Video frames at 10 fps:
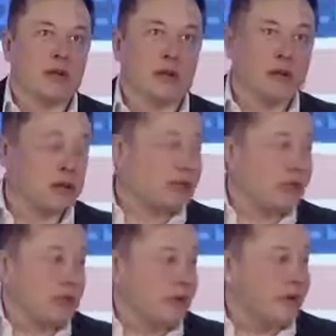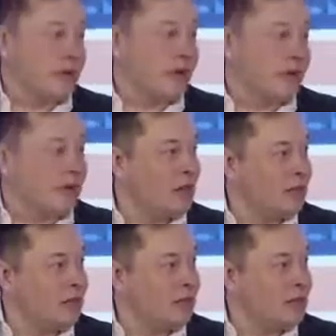because of just the inherent
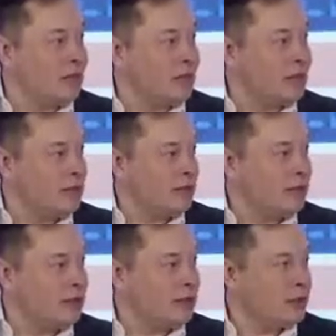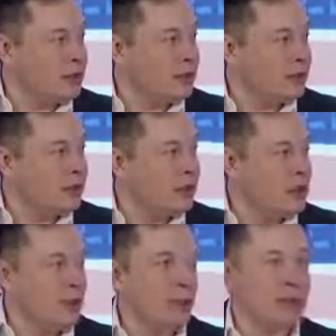clunkiness of the system.
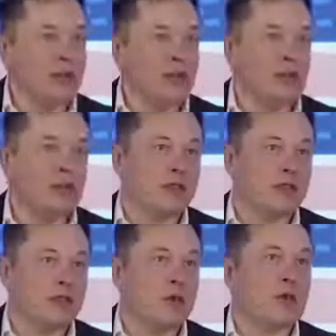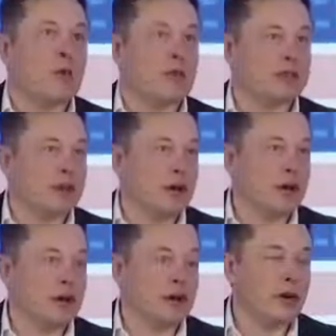Mm-hmm. But then you have to say, well, what is the
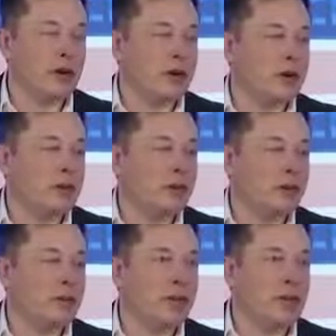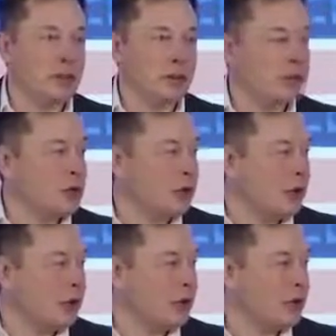greater good? Whether somebody is rich or
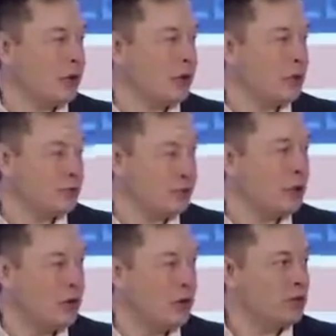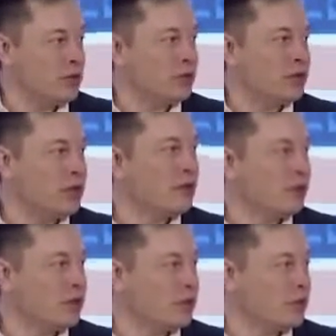poor, they still want a
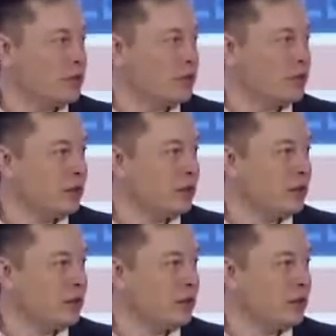sustainable future. Right?